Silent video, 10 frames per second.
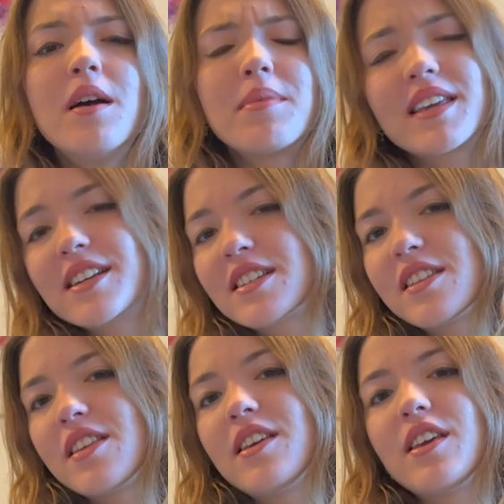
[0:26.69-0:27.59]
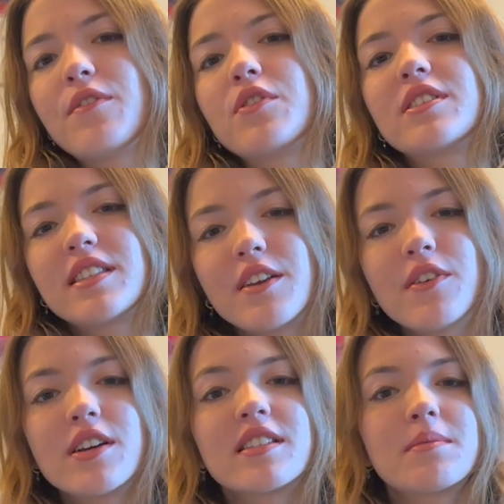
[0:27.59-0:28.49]
But here's the thing, if you're
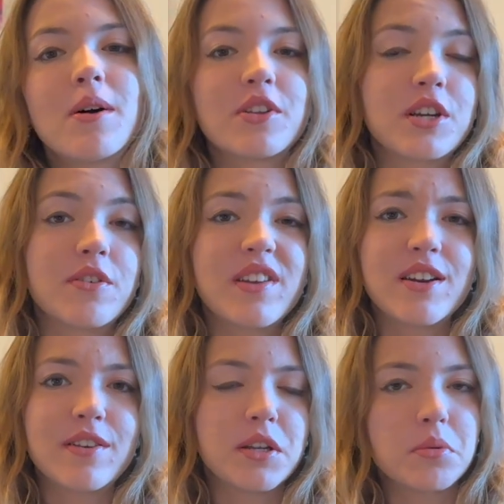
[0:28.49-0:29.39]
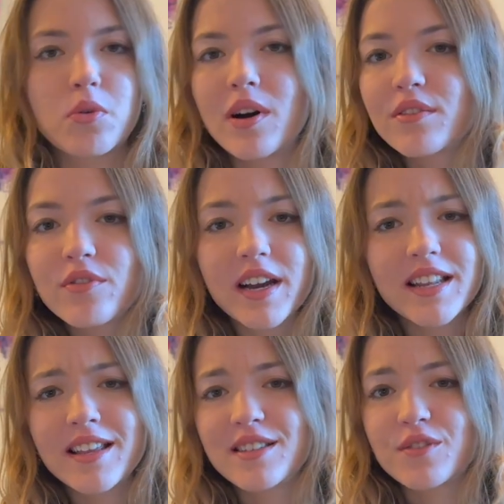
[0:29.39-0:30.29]
serious about a career in quant
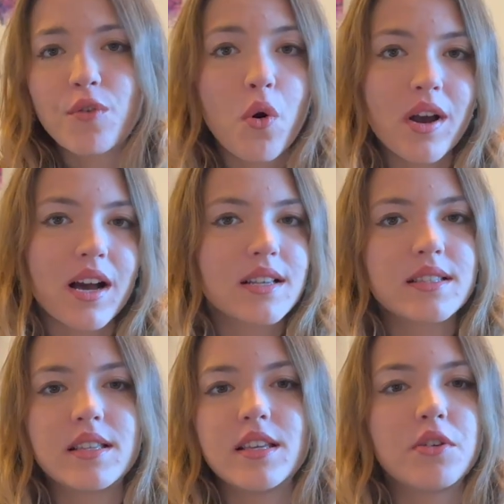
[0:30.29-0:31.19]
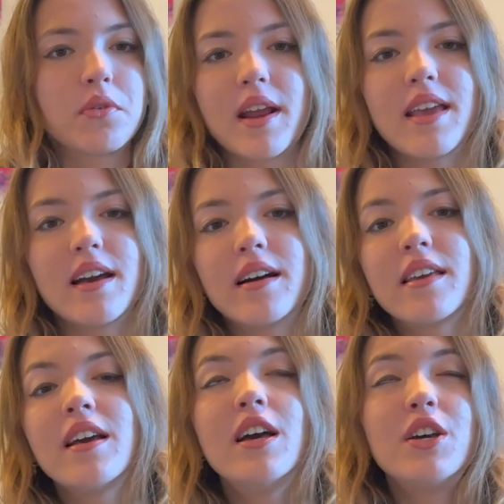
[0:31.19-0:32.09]
finance, forecasting, or
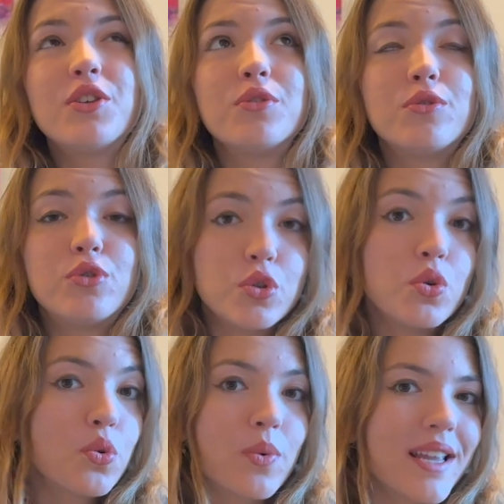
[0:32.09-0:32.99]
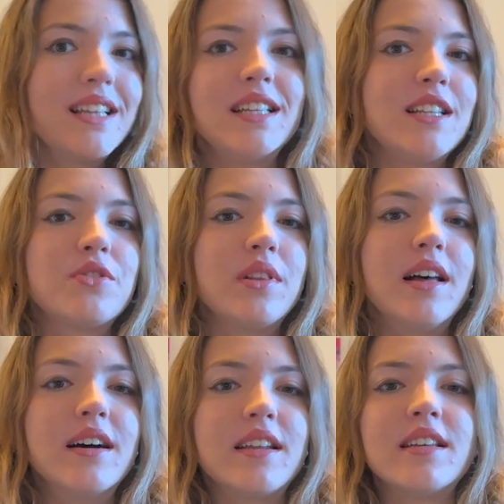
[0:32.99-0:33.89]
AI, you do really need to
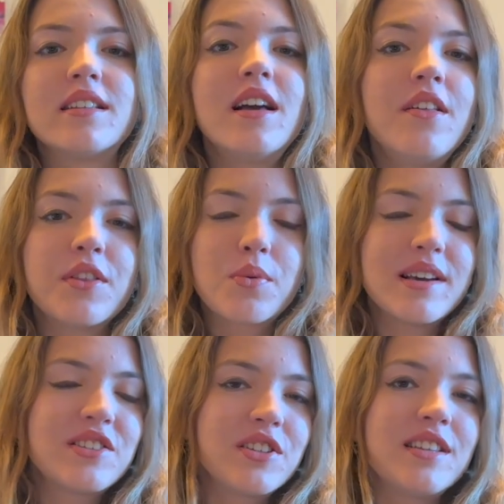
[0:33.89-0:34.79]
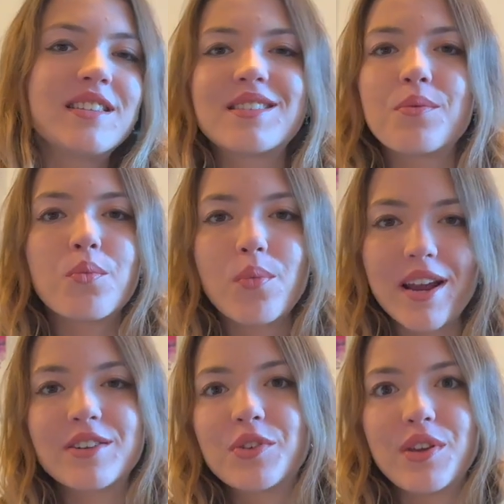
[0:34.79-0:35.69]
learn it. The question is,
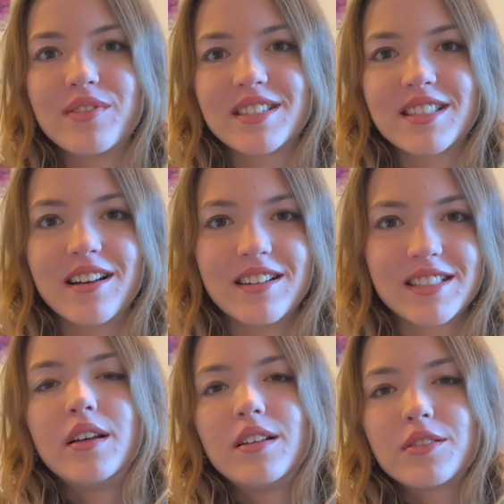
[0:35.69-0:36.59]
where do you even start?